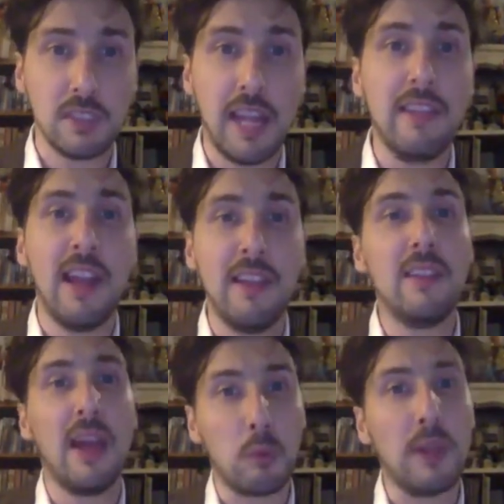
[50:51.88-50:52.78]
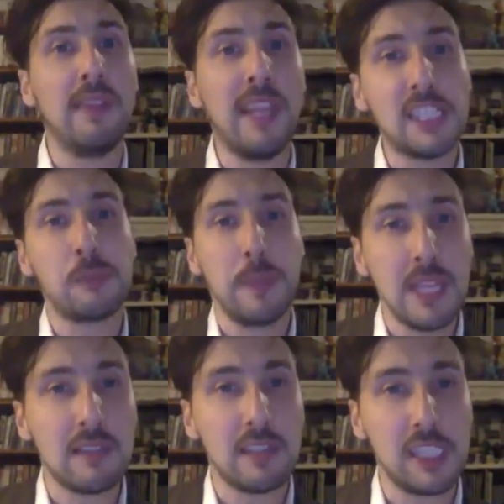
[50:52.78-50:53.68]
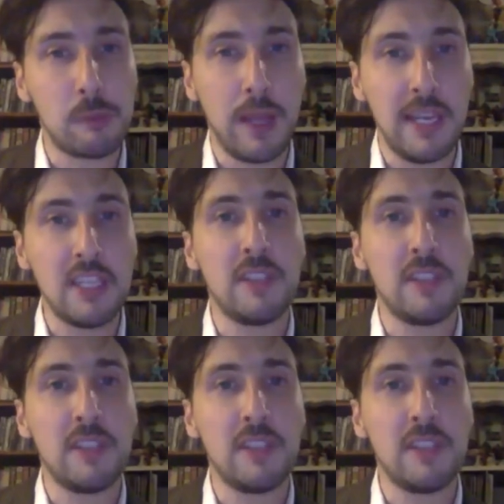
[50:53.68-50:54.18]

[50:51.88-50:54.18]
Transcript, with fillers: And, and, and when they speak Spanish,